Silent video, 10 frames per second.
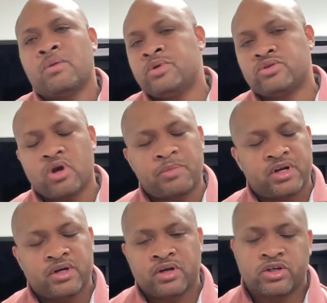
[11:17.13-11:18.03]
You're talking
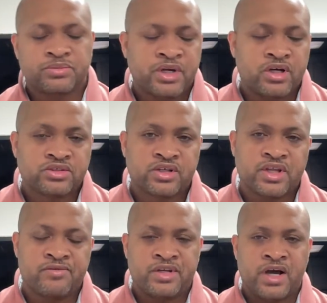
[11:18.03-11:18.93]
about it cost me
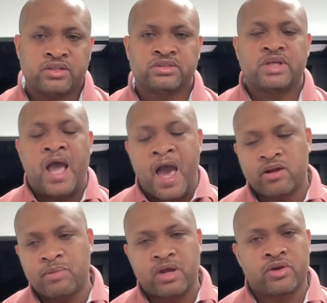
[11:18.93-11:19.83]
$111
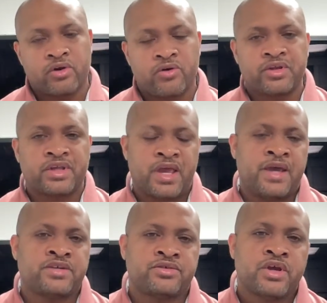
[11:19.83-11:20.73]
out of my current
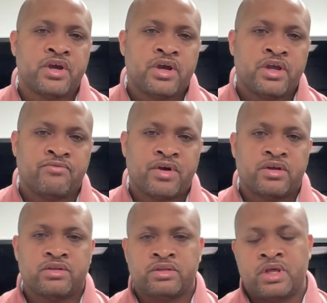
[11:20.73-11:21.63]
cash
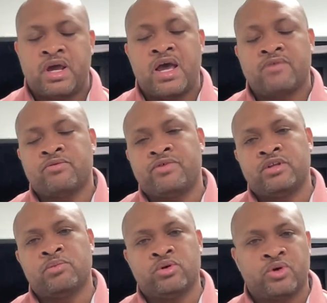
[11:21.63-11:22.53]
that I have
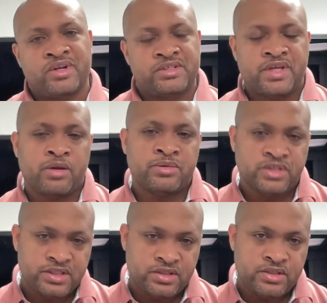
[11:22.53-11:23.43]
available in order to take a
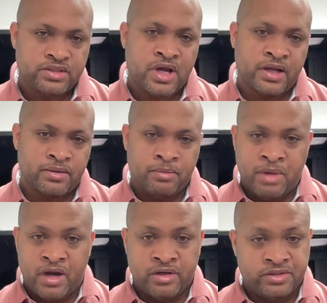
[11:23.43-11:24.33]
position in stock and
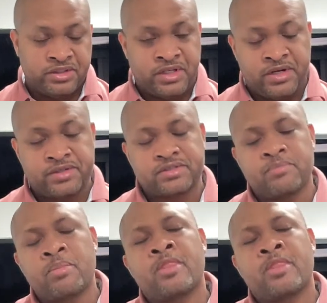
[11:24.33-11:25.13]
buy 100 shares.